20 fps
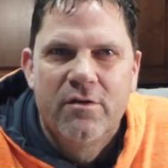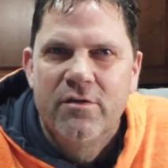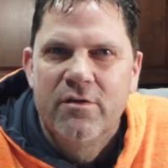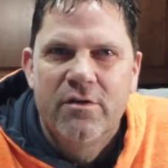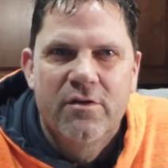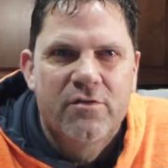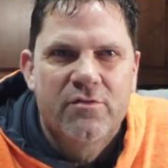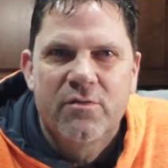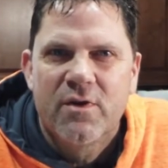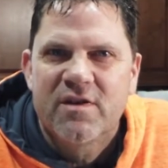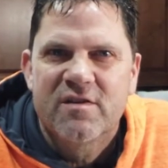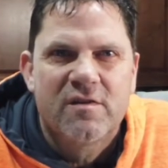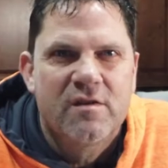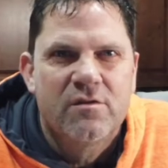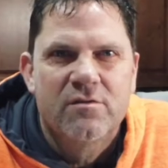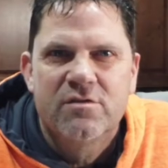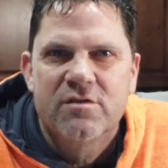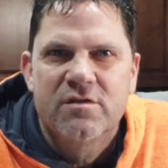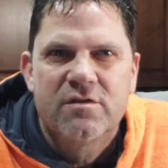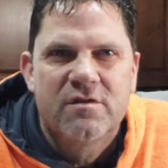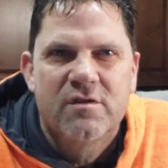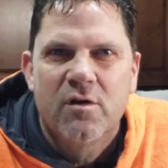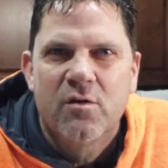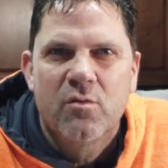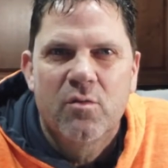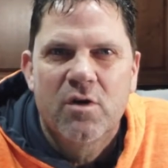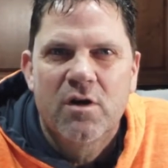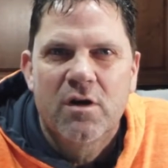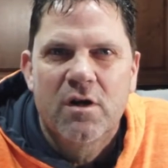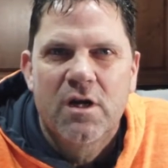New Year's resolutions
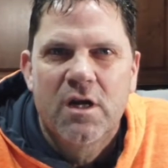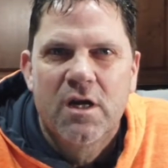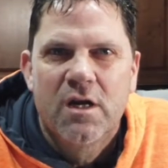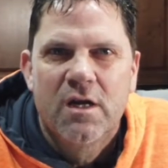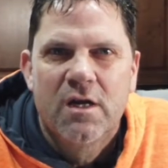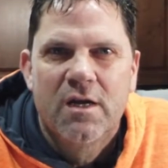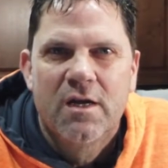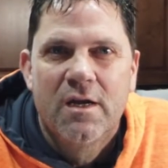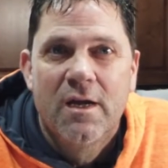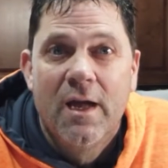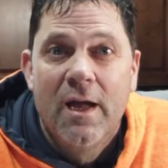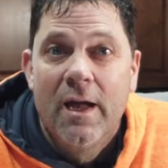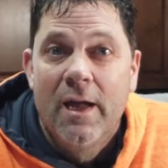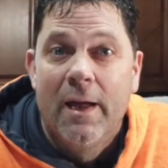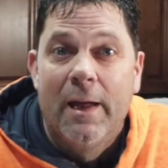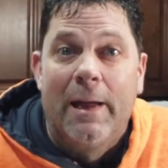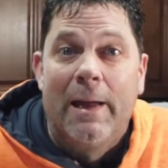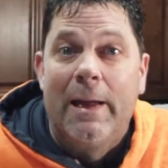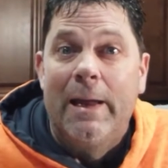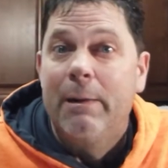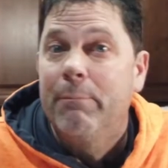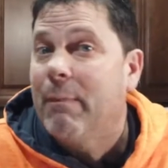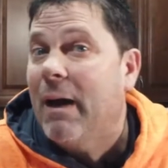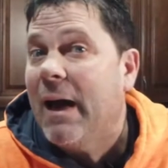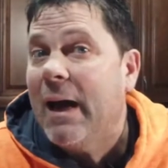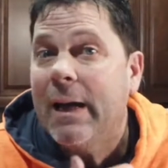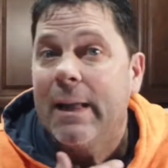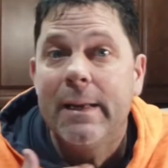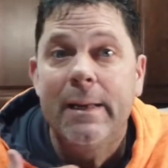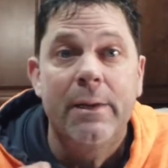don't work. And
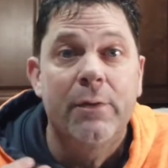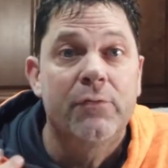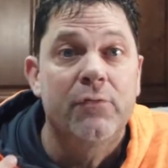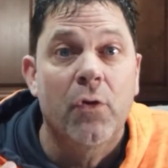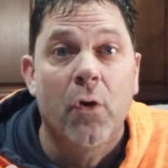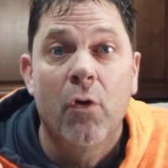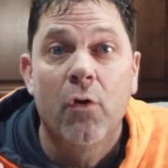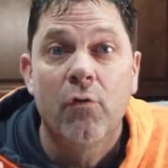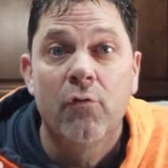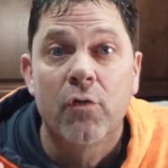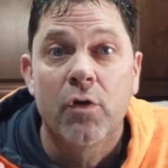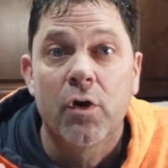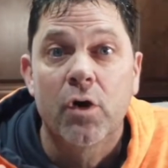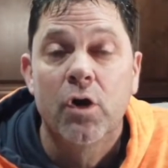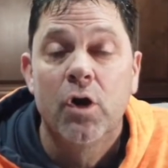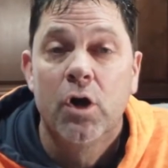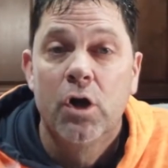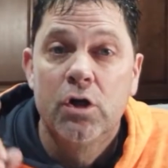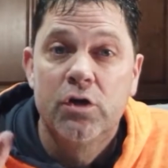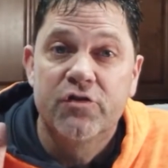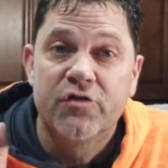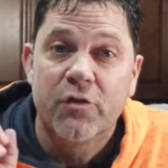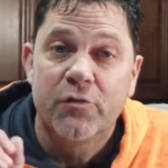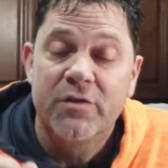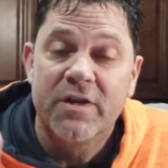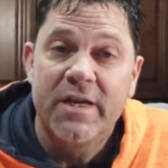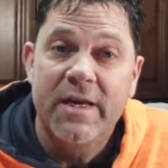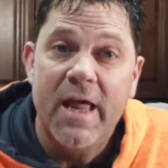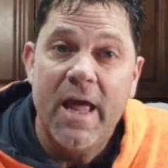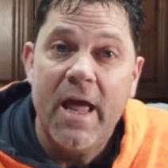mine is over.
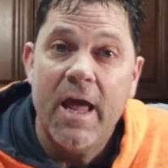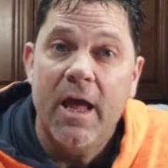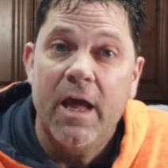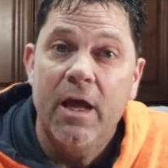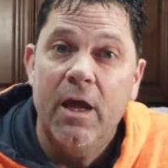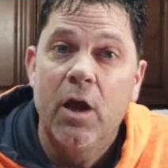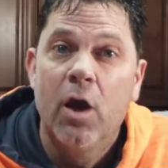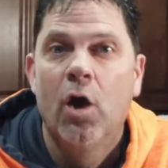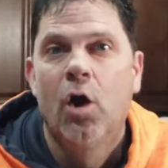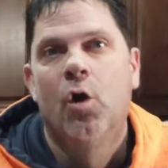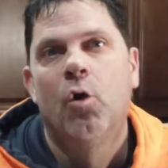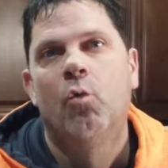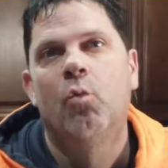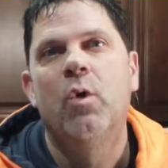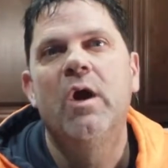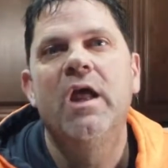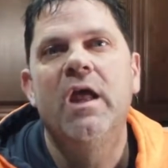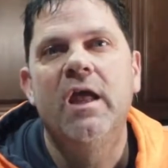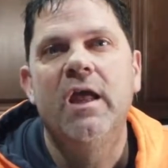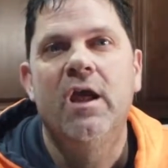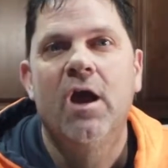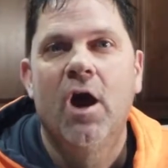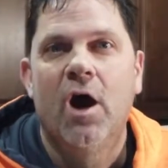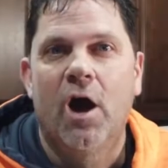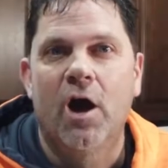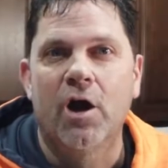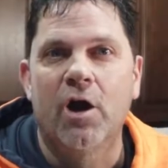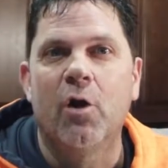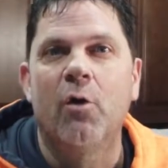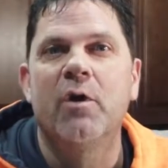So today we
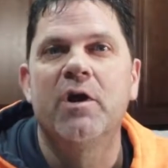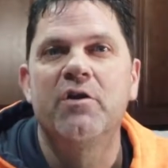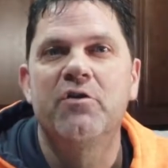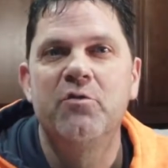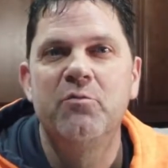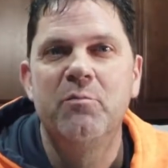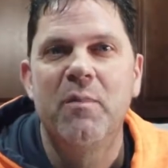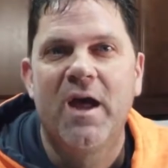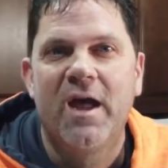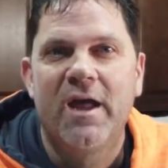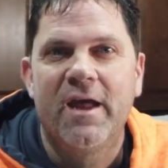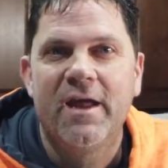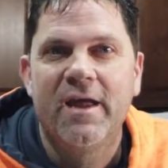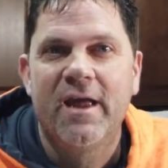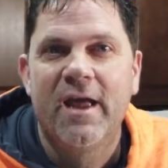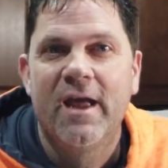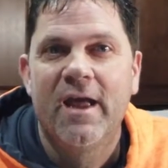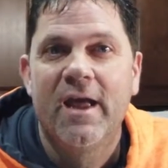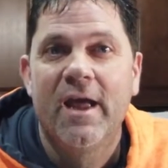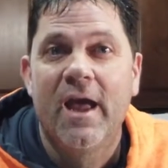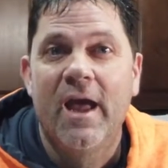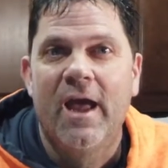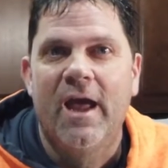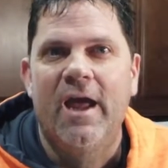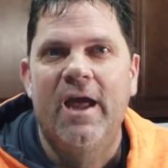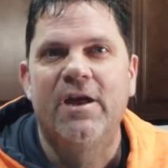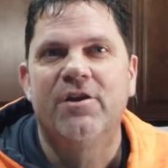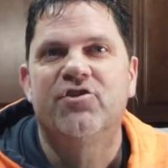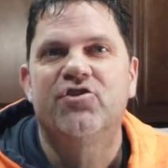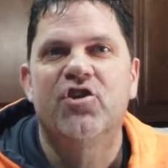are going to make
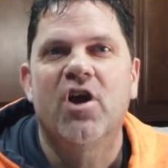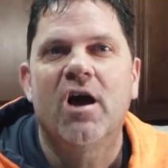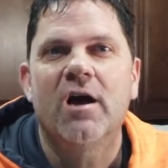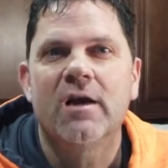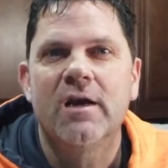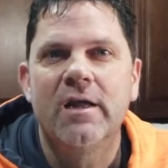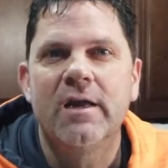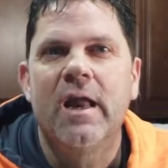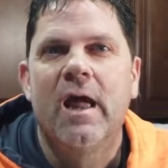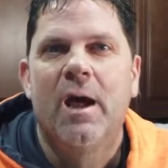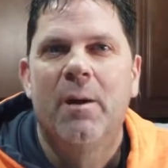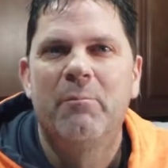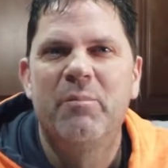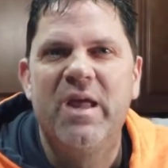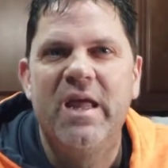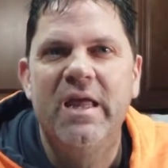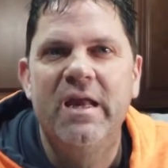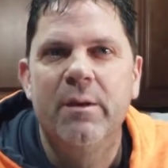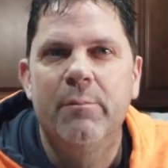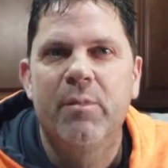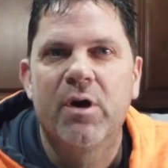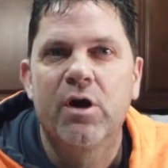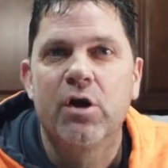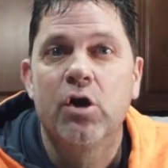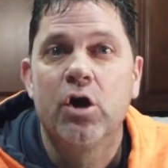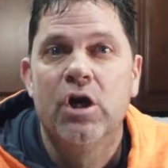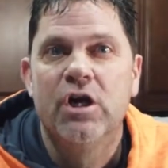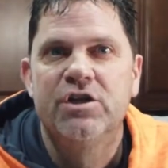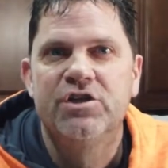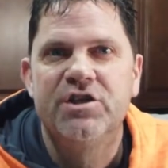a chocolate peanut
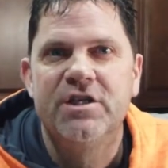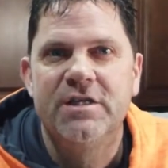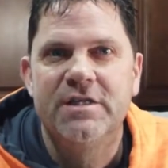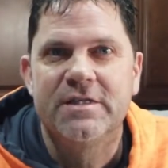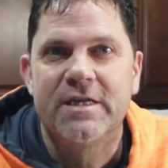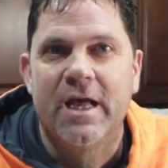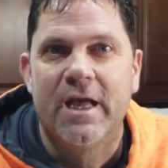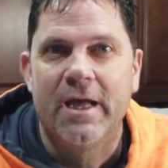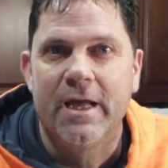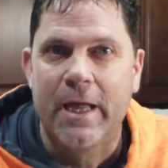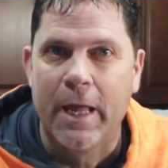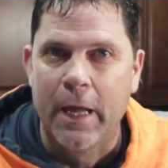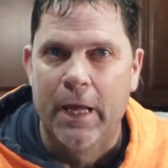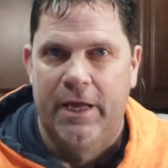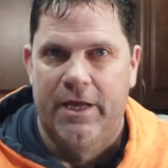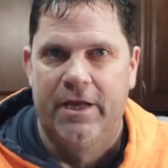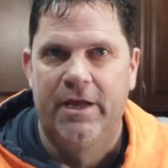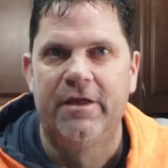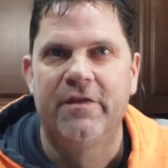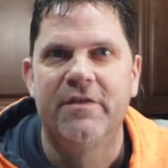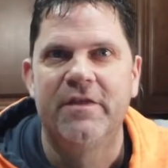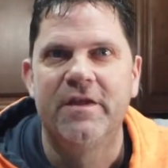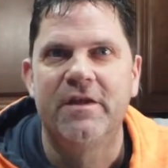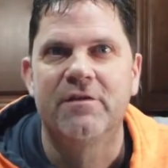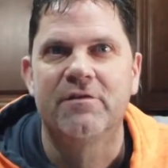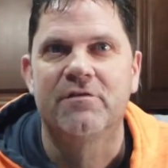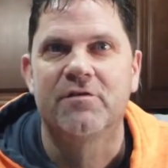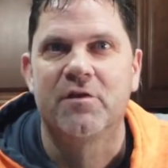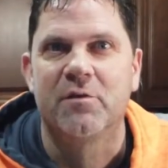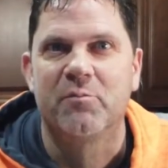butter cheesecake in the
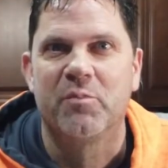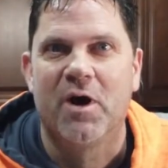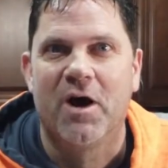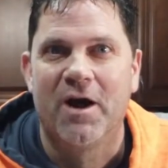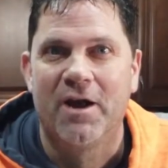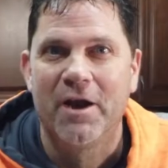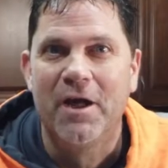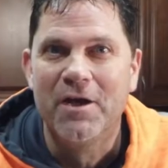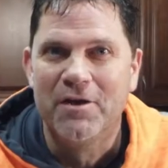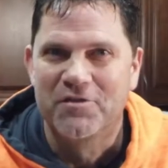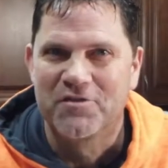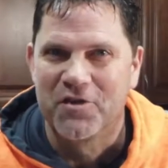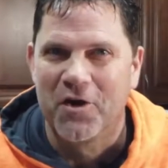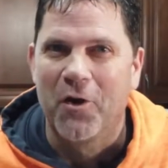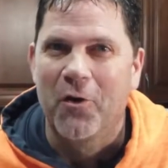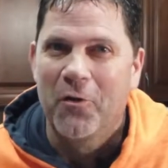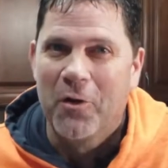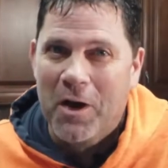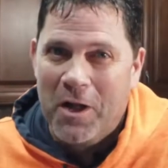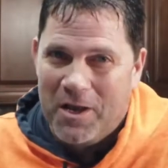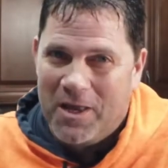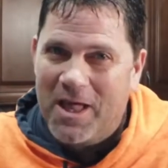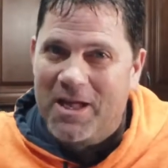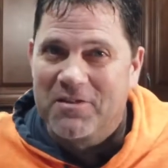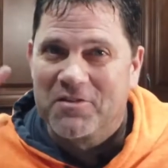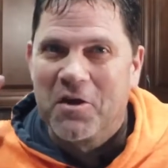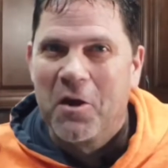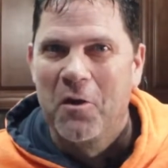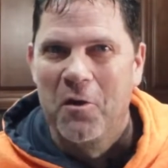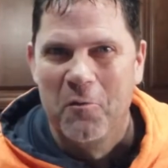Instant Pot. So
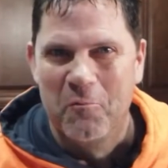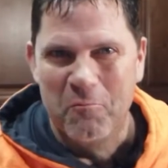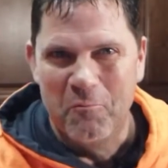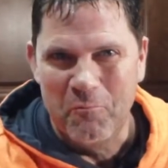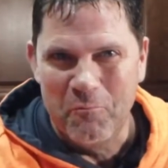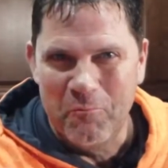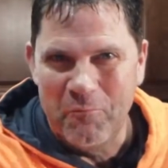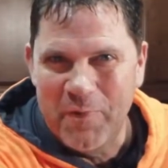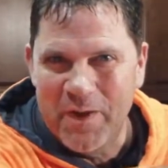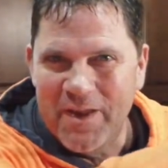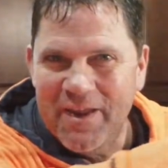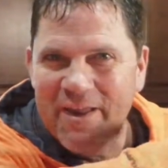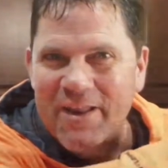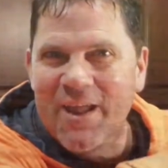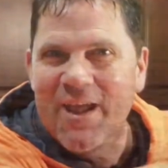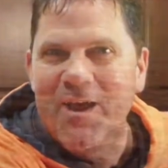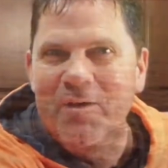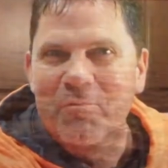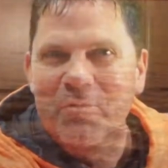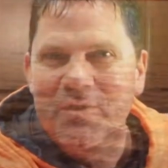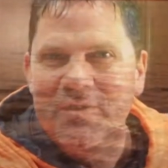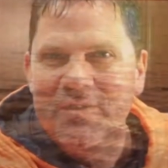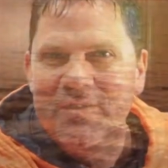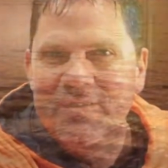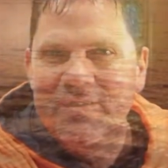let's make it happen.